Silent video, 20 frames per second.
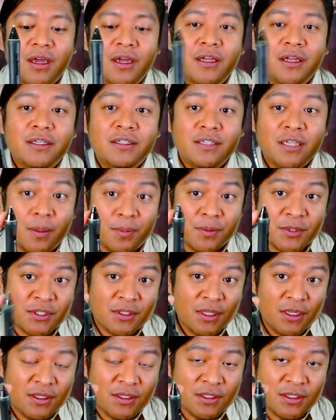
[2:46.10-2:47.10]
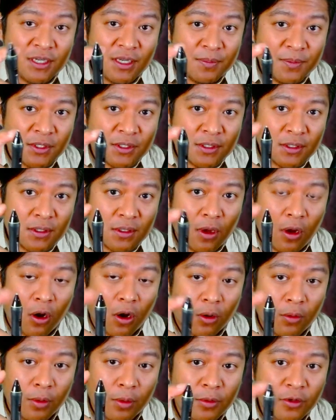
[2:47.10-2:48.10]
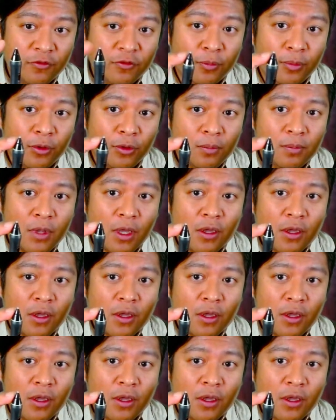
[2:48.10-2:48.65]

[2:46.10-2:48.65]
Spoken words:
tips. These tips are removable,